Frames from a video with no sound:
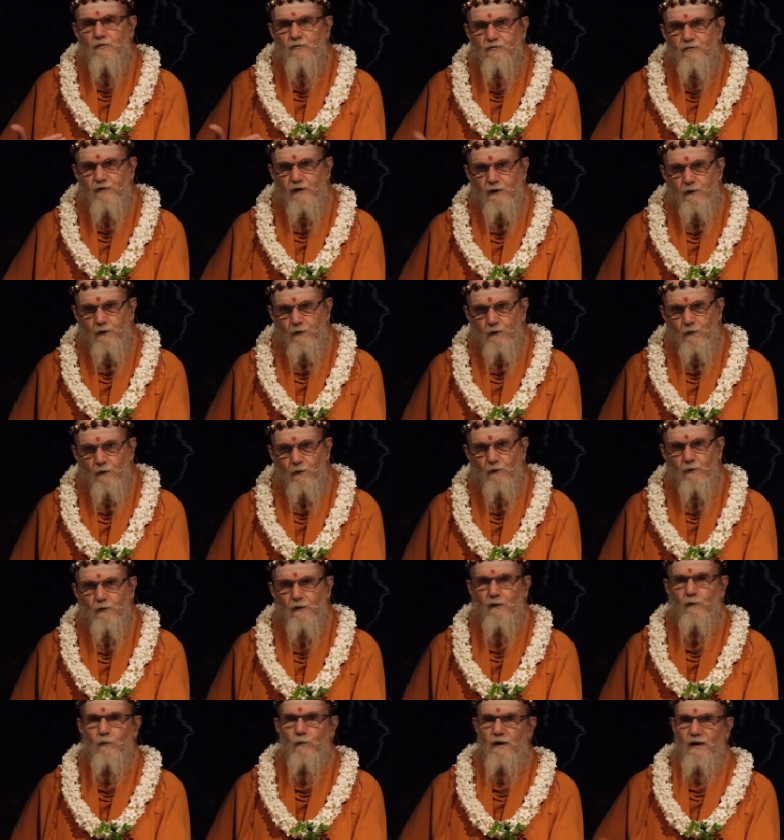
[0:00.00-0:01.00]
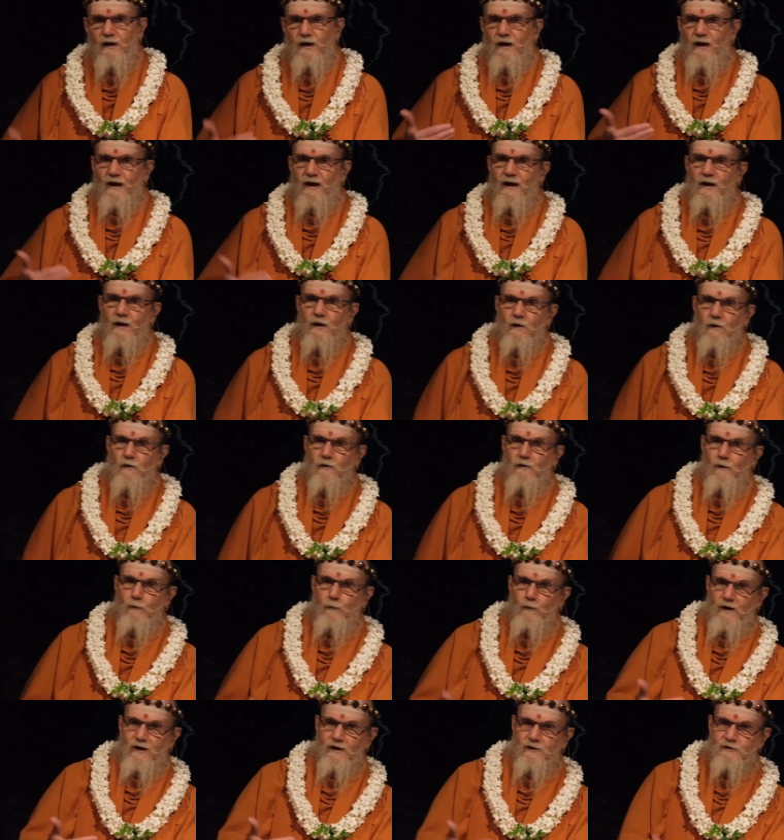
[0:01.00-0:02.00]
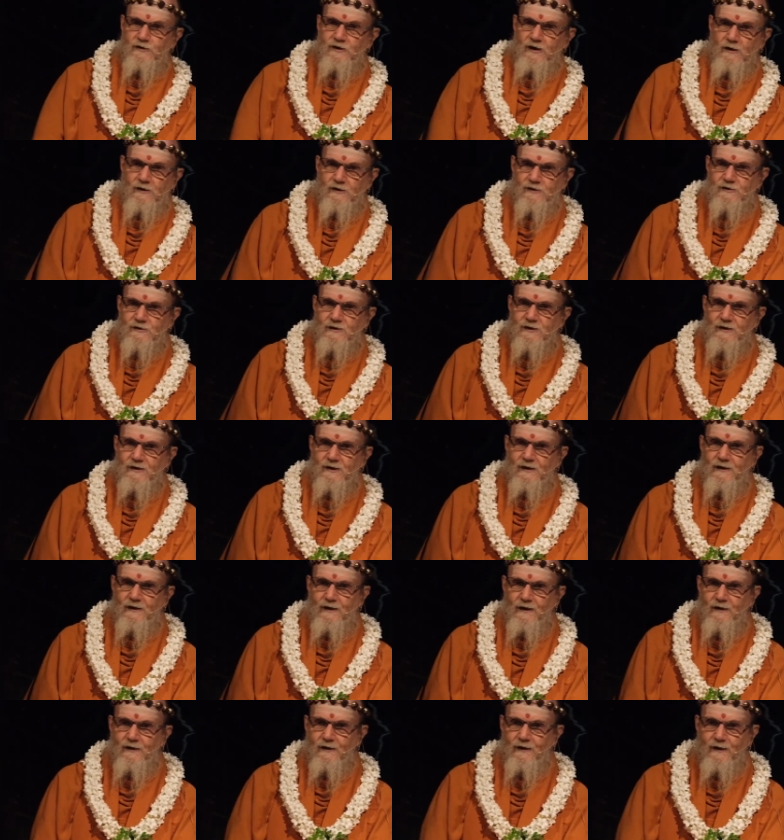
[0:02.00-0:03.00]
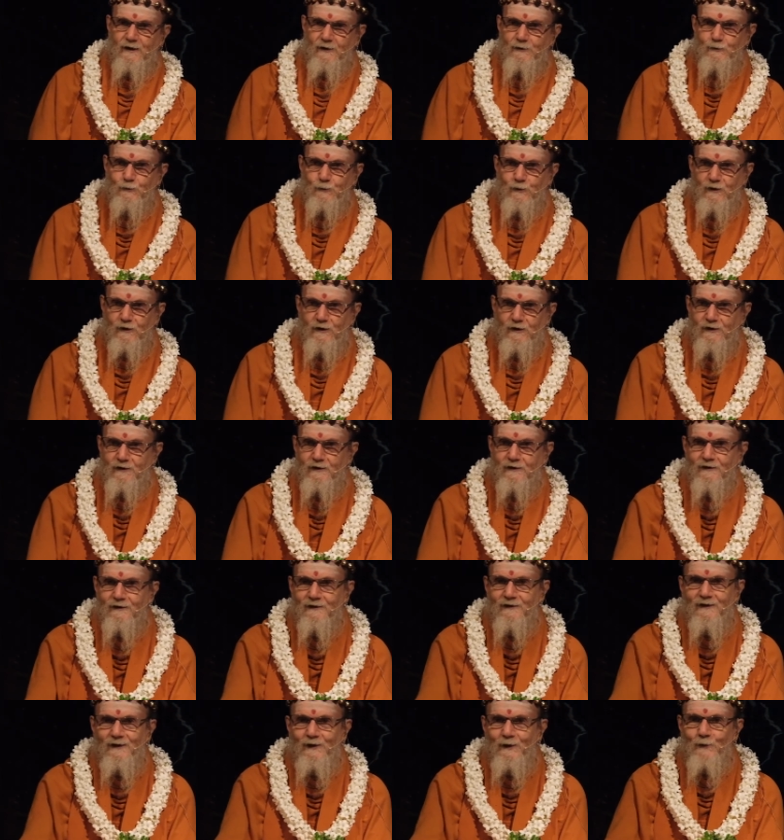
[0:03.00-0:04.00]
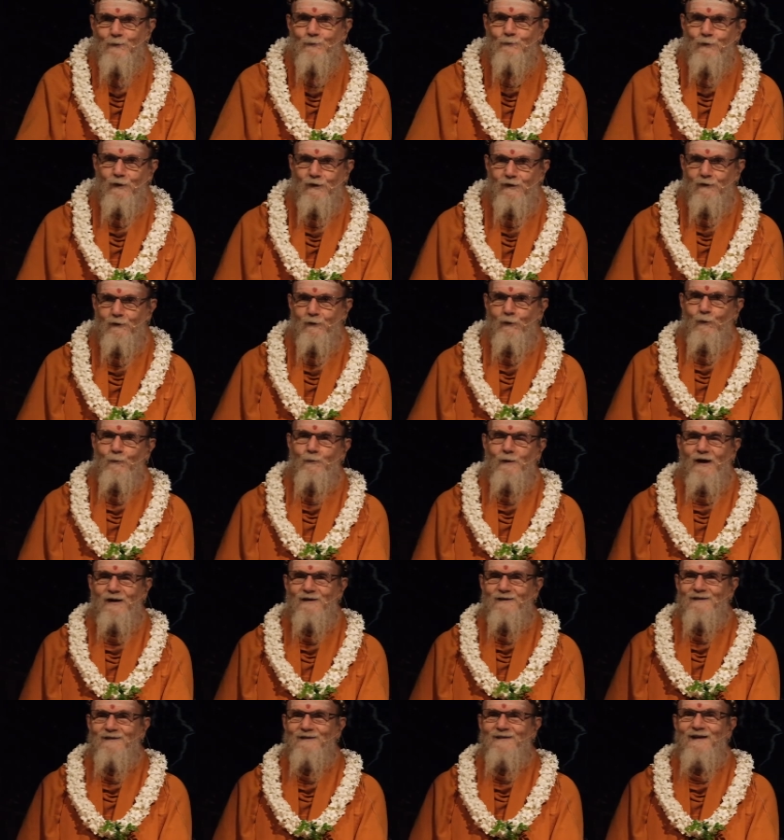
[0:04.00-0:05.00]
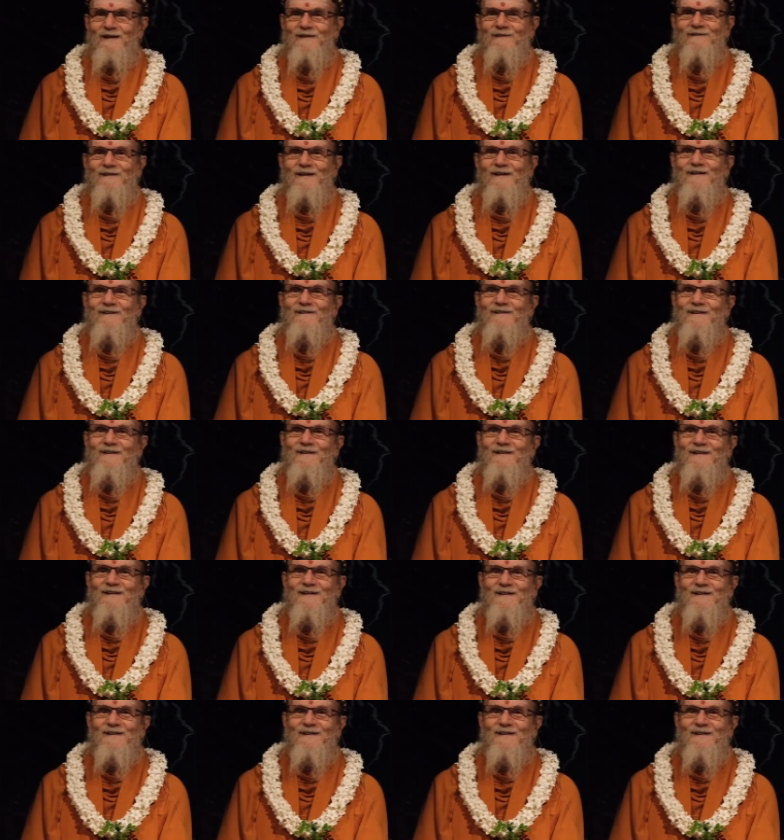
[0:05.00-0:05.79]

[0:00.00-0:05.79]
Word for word: fear, and then we get anger, and then we get jealousy, and then it gets really pretty low-minded down there.